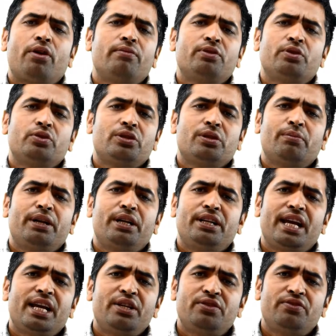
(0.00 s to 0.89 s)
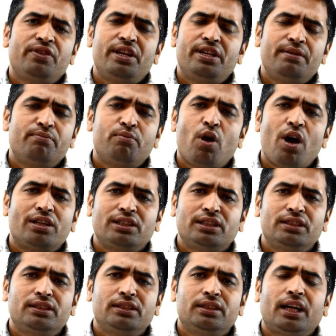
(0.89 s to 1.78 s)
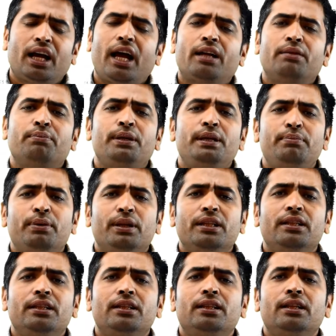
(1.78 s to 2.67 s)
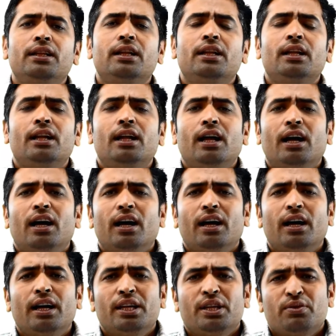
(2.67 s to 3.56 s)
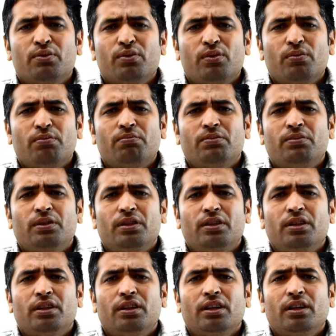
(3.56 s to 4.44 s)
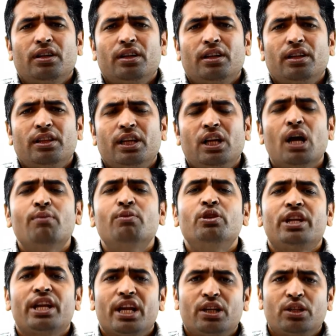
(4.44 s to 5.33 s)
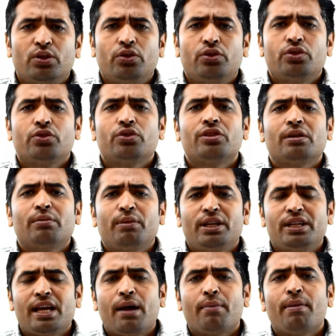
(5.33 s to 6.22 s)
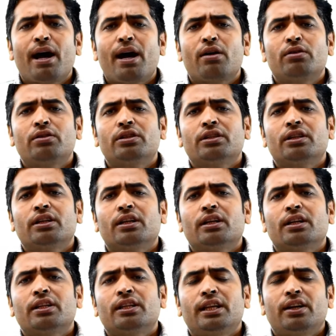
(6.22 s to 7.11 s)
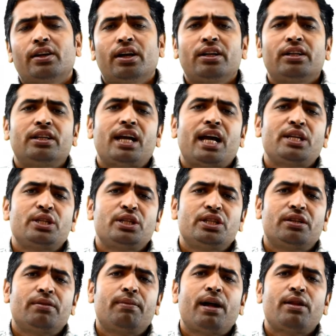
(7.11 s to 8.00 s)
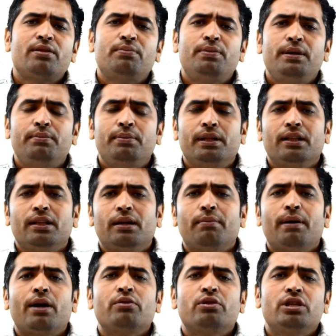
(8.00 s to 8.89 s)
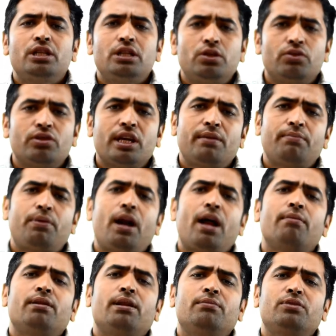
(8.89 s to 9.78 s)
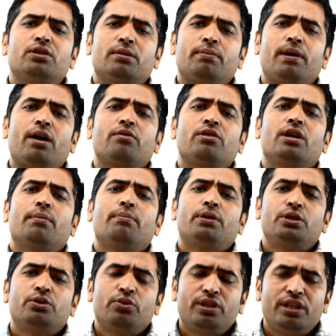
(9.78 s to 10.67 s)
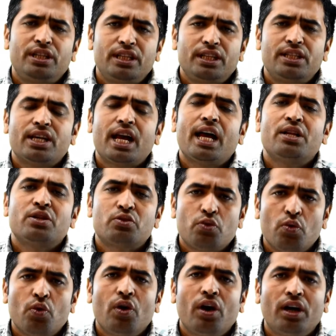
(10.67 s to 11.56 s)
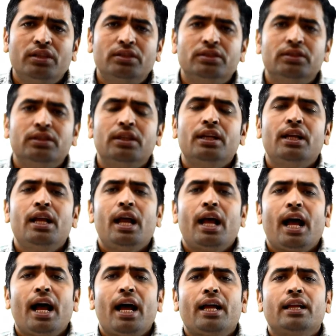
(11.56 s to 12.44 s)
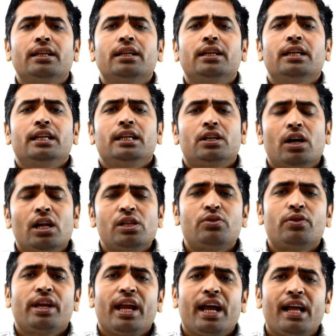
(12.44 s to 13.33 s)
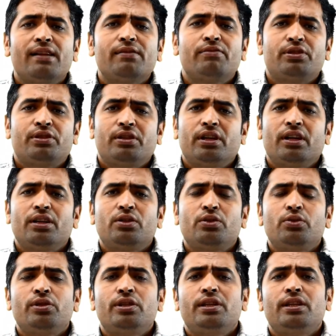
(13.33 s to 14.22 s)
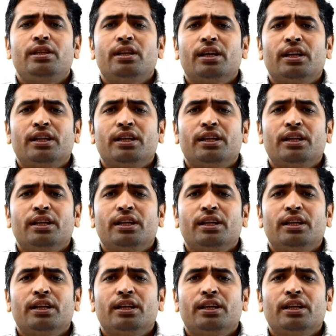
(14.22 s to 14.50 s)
social media is very important, and people they communicate through social media about their organization, about the people, about the issues and problems, about the opportunities, and so on. And it also helps to the